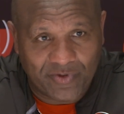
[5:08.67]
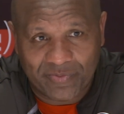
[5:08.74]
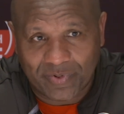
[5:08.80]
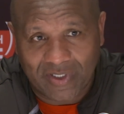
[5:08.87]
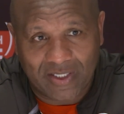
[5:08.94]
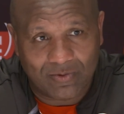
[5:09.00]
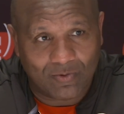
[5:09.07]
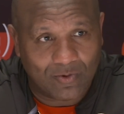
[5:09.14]
We've
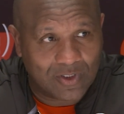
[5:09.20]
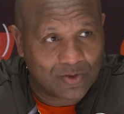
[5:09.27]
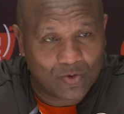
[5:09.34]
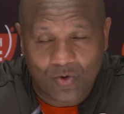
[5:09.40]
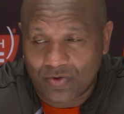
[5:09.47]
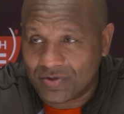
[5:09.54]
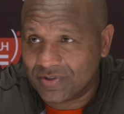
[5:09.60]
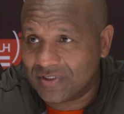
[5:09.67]
played one
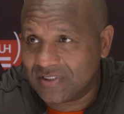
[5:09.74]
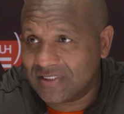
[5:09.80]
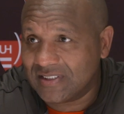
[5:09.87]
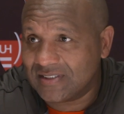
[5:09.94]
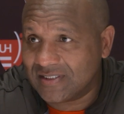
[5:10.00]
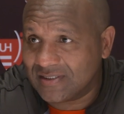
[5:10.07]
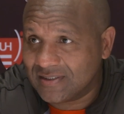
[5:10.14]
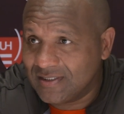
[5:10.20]
quarter of the
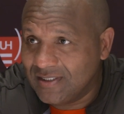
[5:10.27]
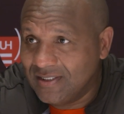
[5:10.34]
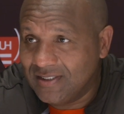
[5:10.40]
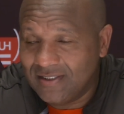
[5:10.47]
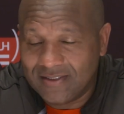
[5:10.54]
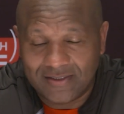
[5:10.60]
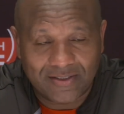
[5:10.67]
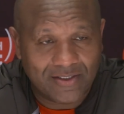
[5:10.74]
season,
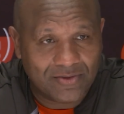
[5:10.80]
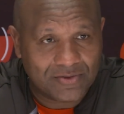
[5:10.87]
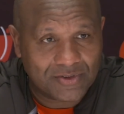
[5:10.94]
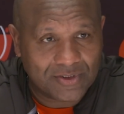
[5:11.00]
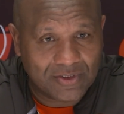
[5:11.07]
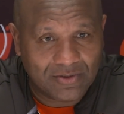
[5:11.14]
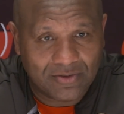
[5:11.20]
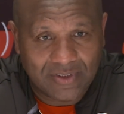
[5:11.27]
you know,
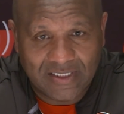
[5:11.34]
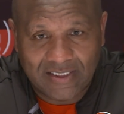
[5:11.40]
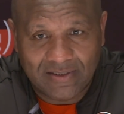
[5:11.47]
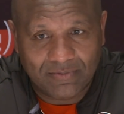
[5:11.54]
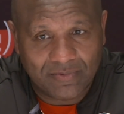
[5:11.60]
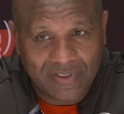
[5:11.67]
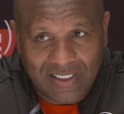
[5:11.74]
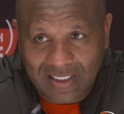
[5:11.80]

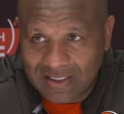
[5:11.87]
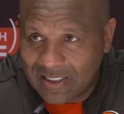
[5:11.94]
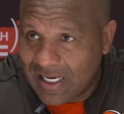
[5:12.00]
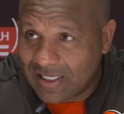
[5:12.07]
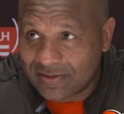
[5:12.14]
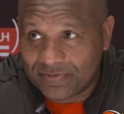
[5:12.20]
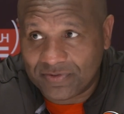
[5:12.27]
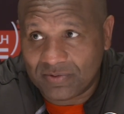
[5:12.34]
so we got a
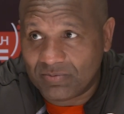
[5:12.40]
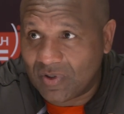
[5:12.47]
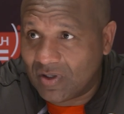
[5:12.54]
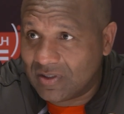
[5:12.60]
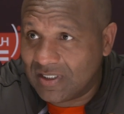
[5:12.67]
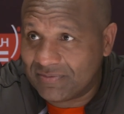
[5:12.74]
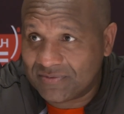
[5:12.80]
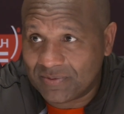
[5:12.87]
lot of
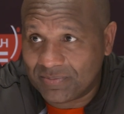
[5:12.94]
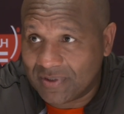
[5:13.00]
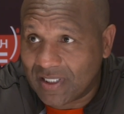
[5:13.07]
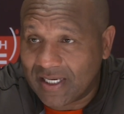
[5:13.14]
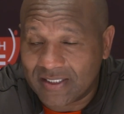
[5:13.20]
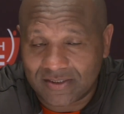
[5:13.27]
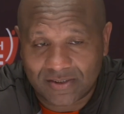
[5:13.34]
football left to play.